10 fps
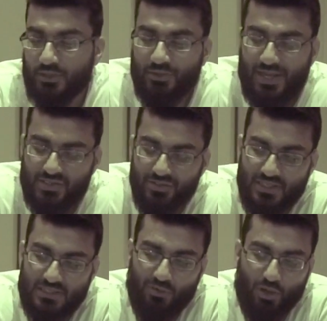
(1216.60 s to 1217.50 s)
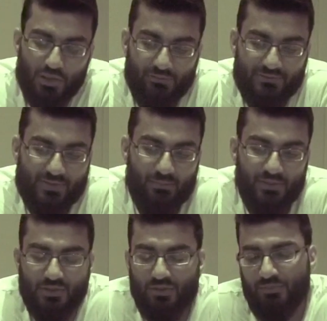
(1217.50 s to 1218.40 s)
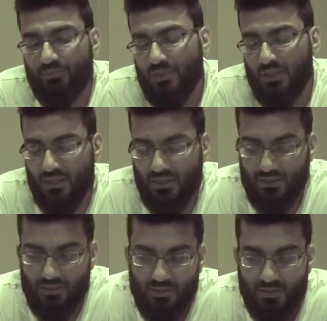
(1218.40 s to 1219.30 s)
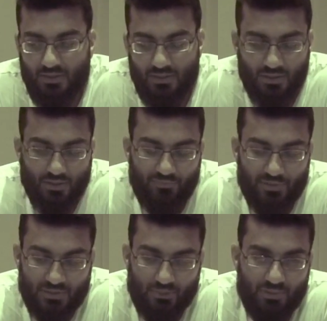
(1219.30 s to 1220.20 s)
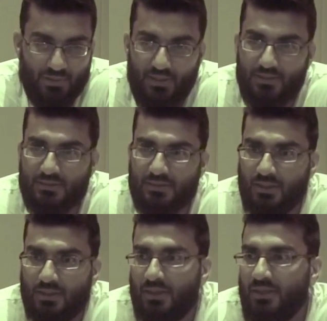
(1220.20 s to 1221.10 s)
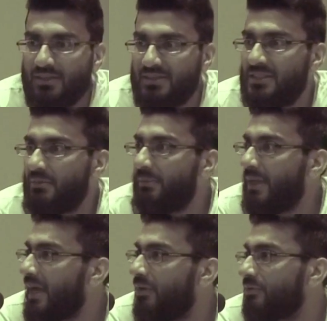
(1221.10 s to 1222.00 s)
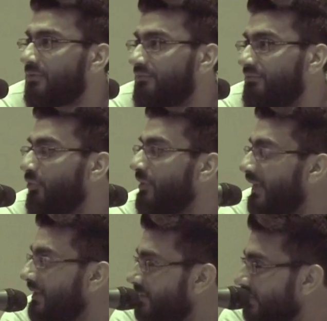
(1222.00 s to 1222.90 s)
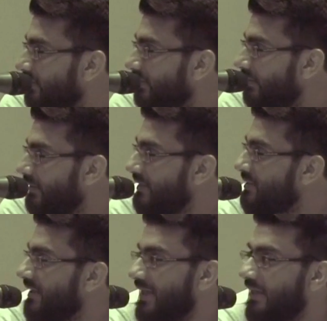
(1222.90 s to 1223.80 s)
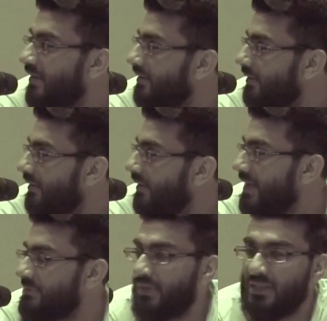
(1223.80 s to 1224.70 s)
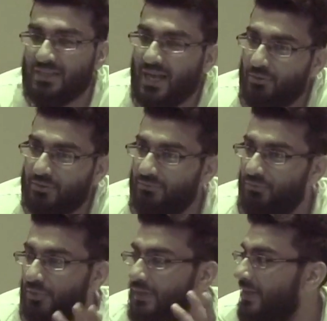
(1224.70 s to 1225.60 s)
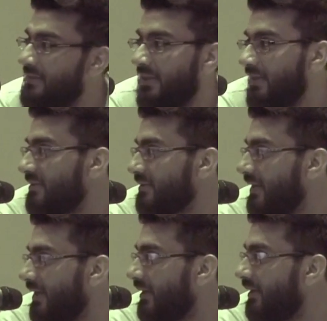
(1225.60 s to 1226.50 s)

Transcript: So he has no sense for honor of his family. So, you know, for example, his sister may be out fornicating. He doesn't care. His brother's out fornicating. He doesn't care.